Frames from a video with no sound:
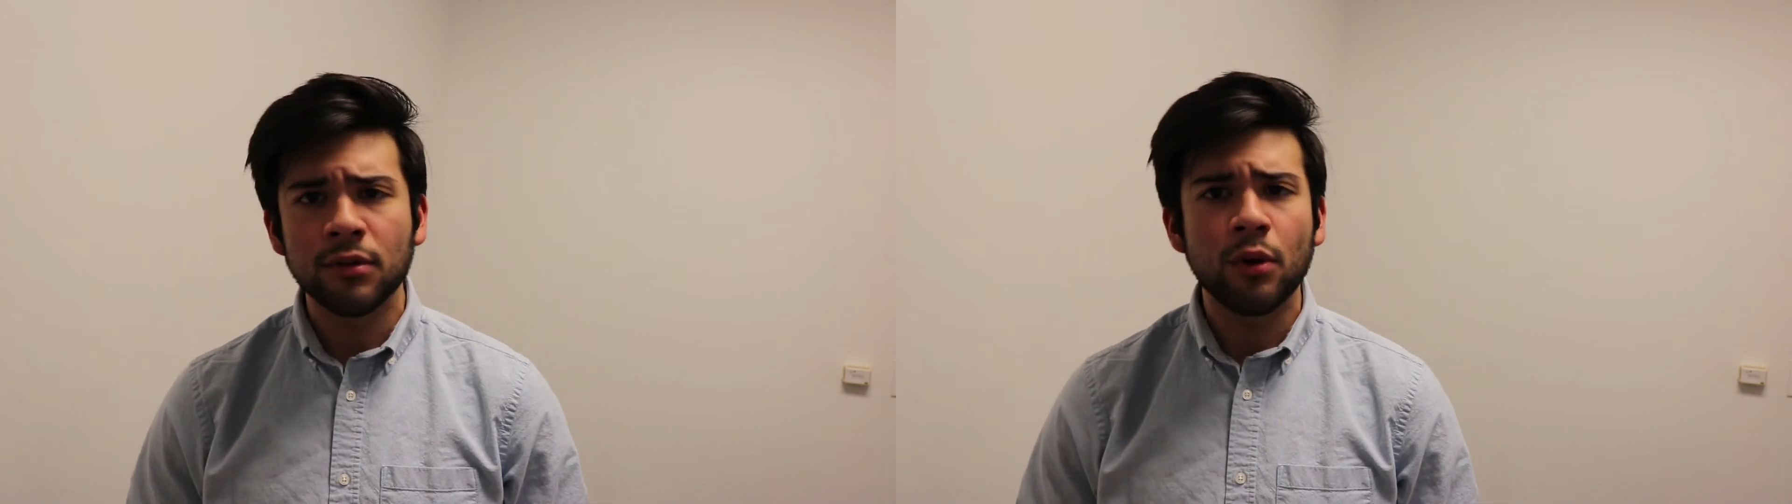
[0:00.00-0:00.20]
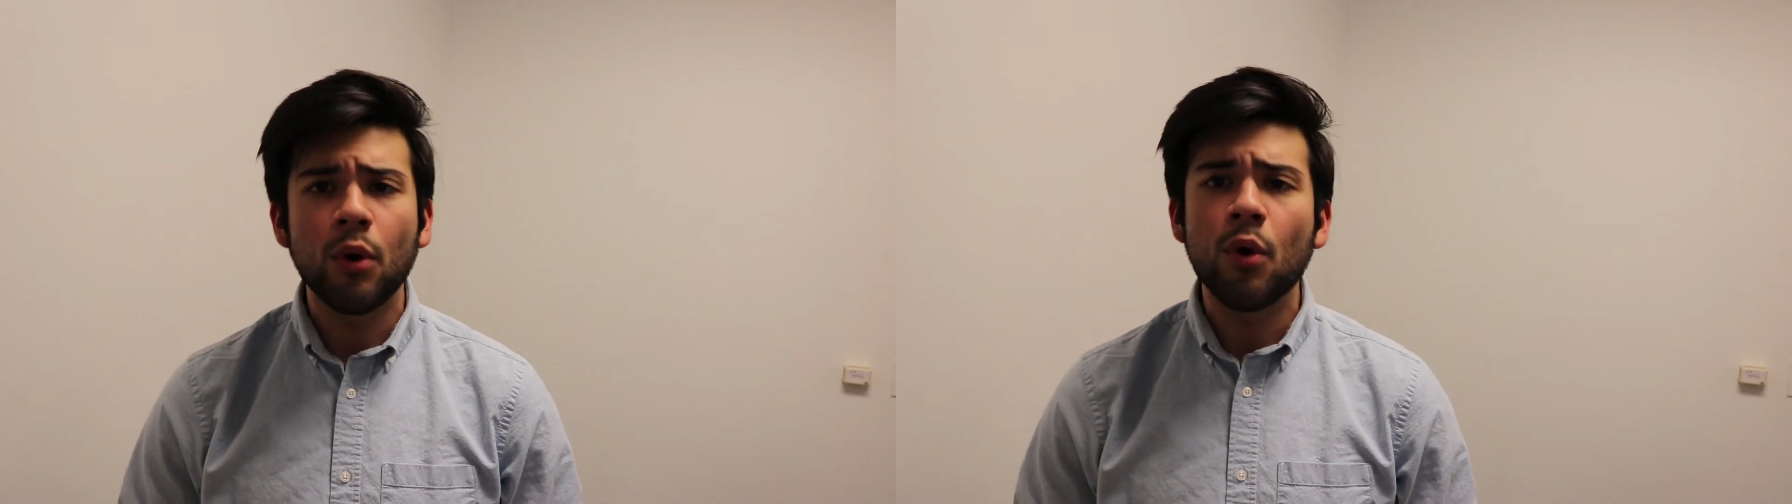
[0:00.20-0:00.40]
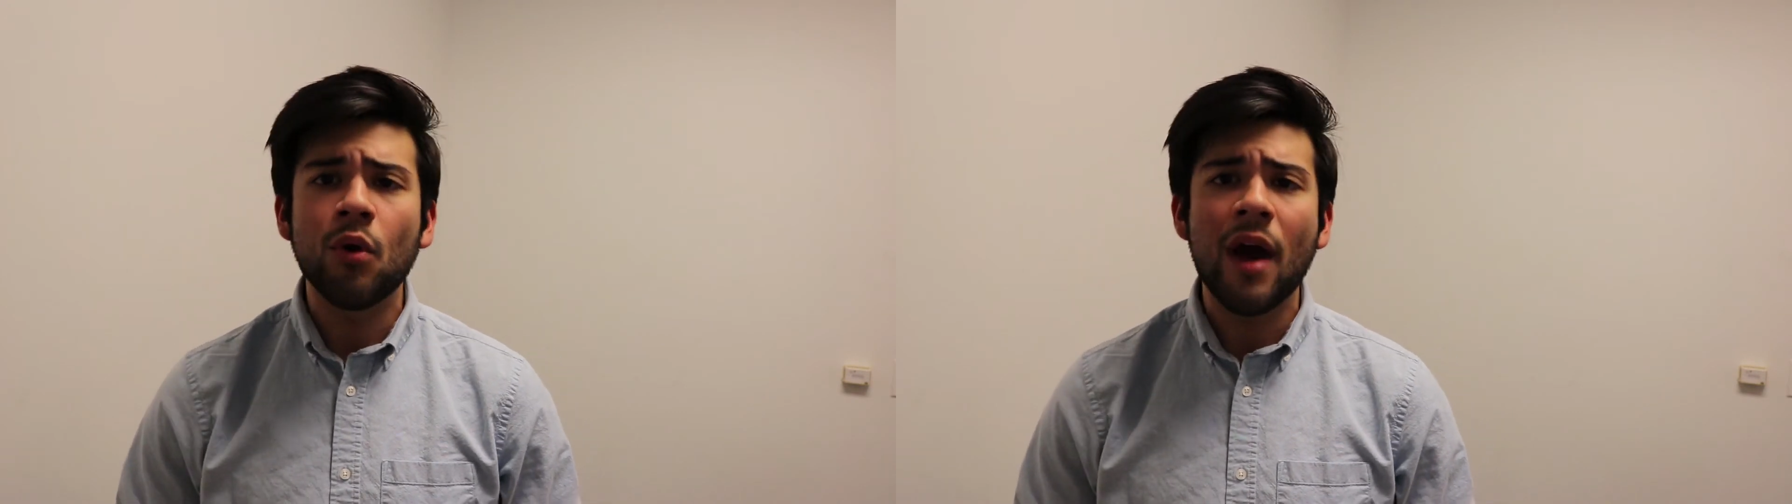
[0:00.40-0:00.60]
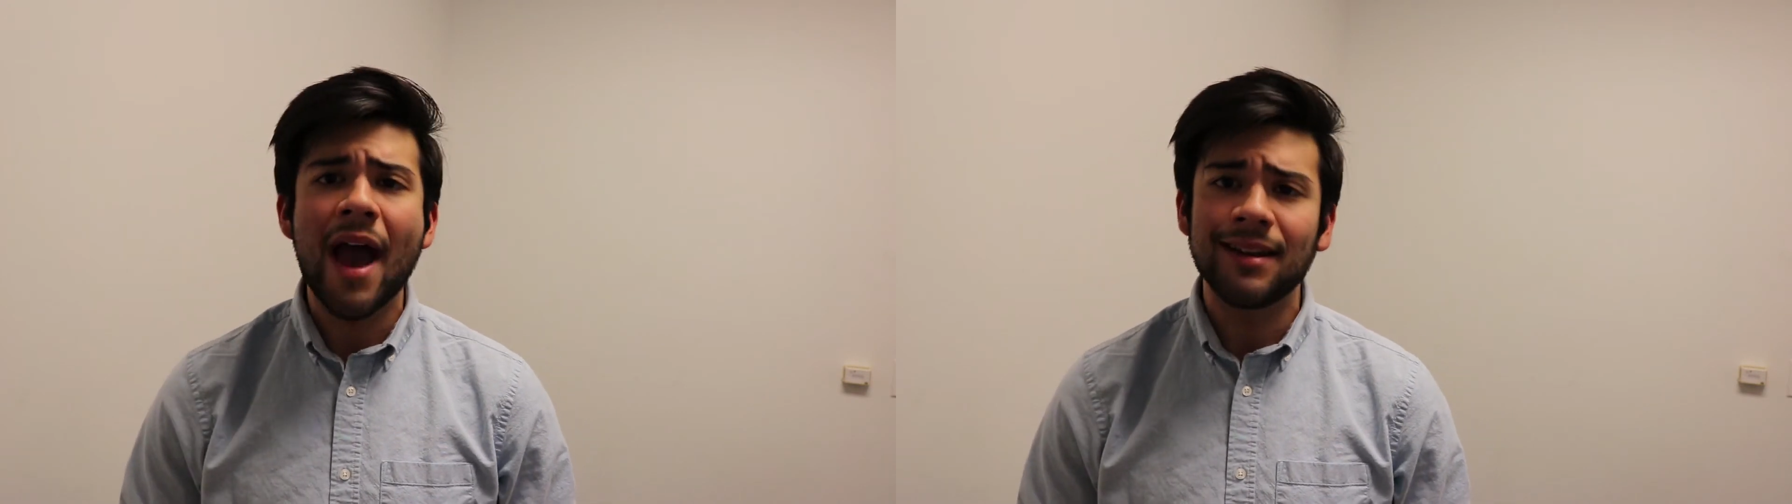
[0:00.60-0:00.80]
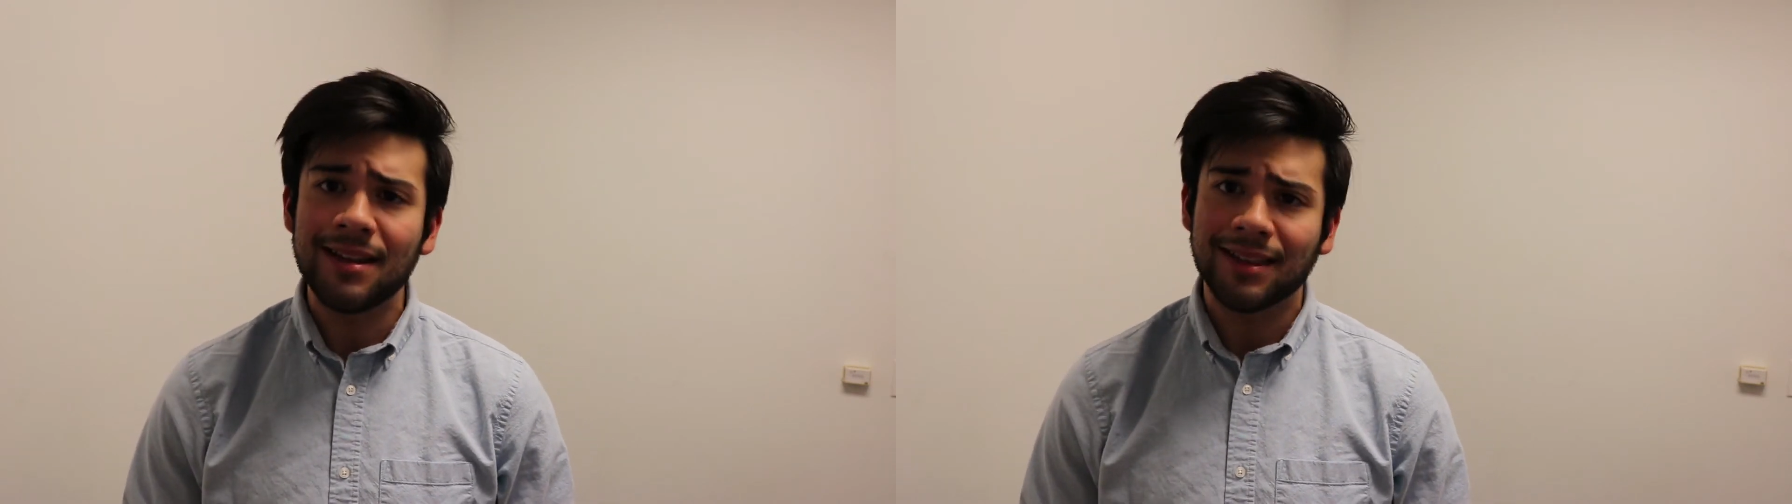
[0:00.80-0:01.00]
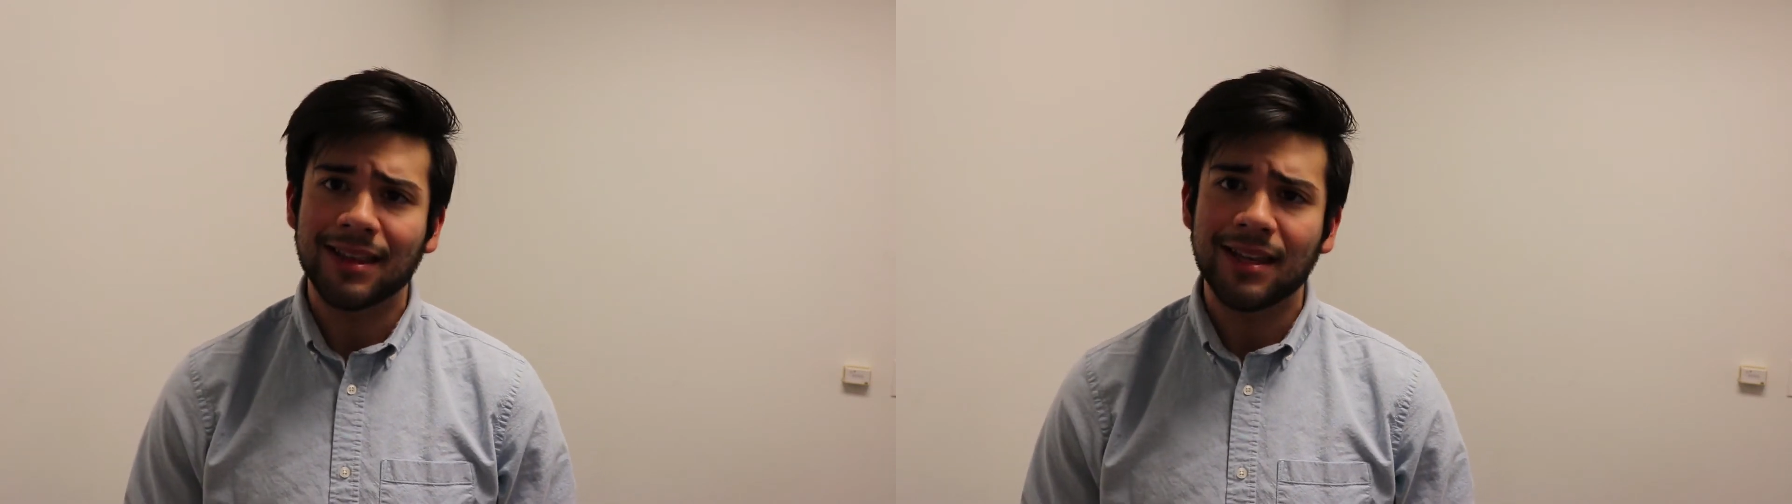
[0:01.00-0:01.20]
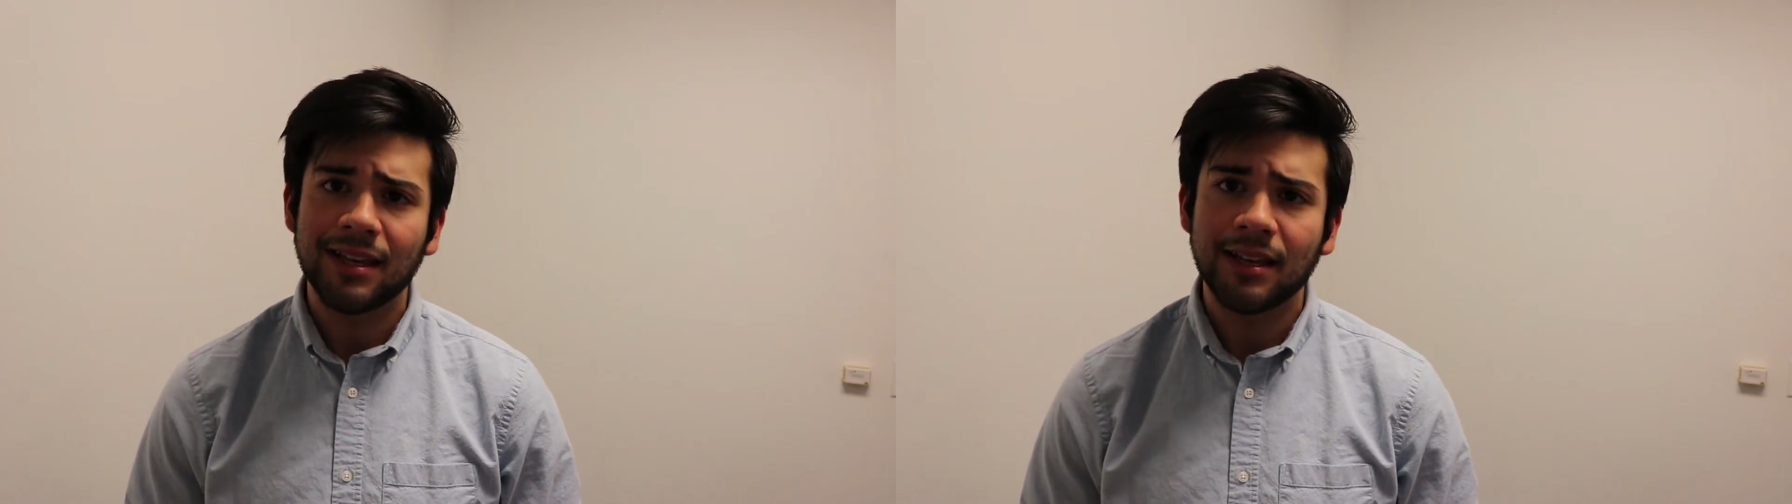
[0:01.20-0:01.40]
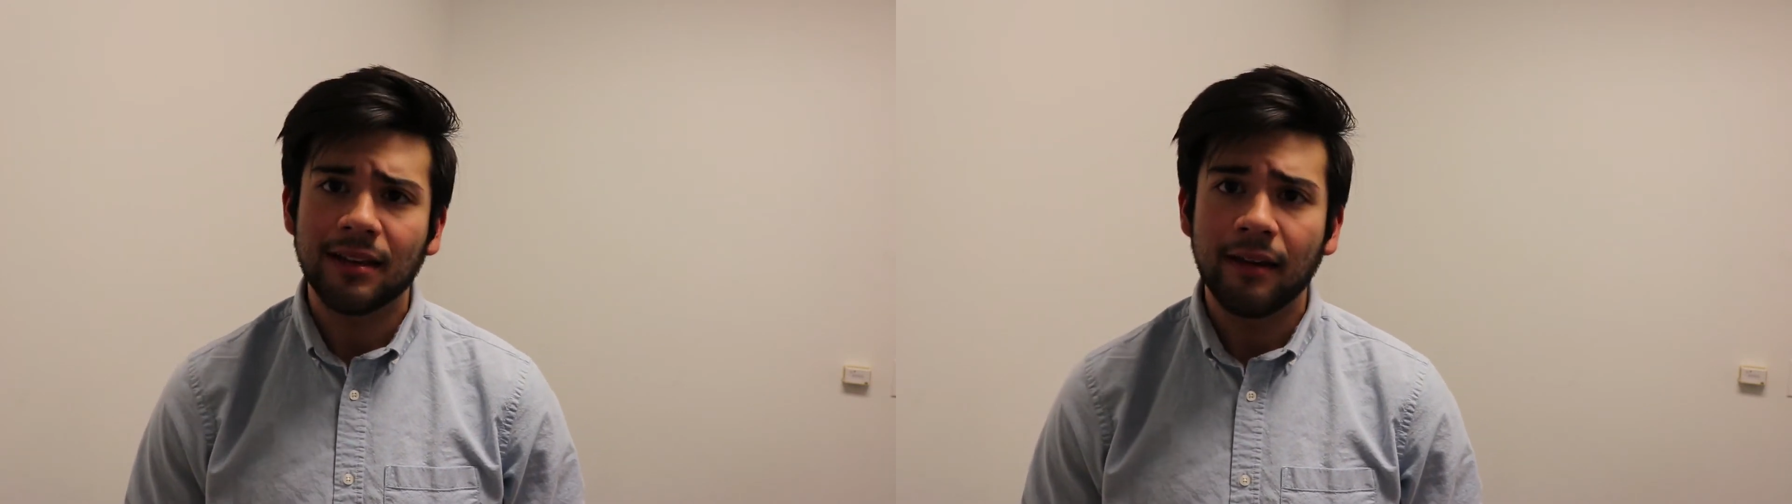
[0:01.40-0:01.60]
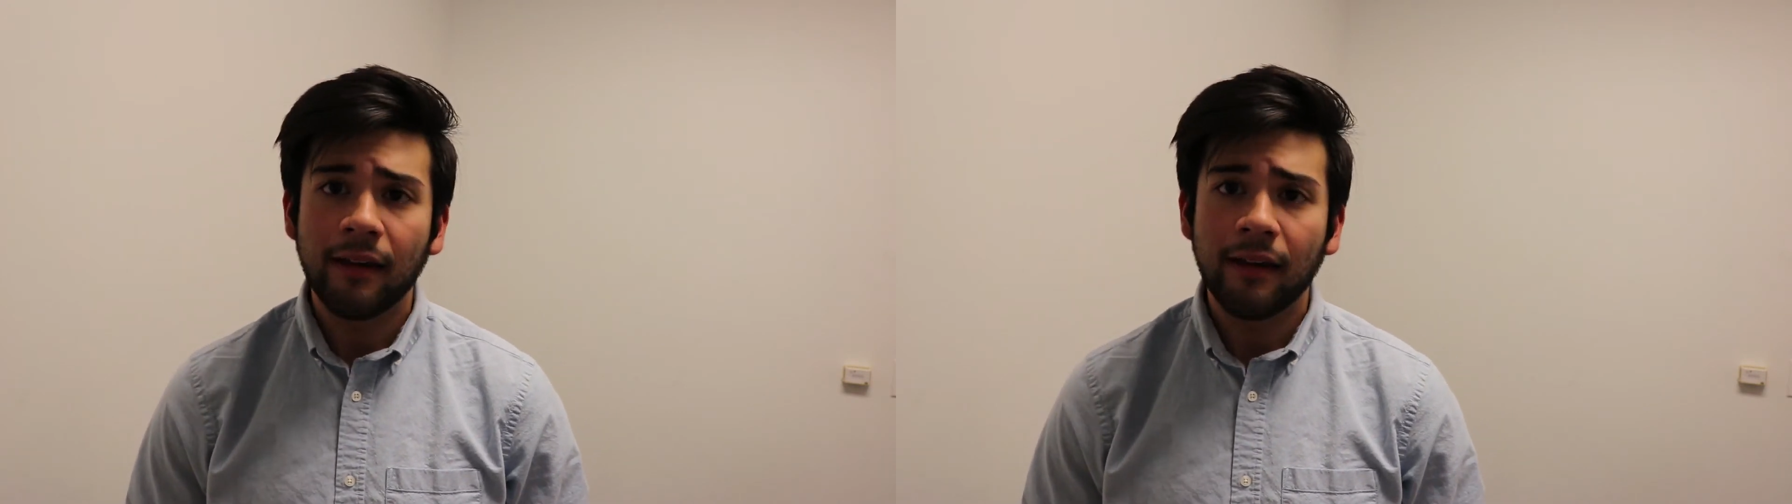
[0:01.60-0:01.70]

knew anything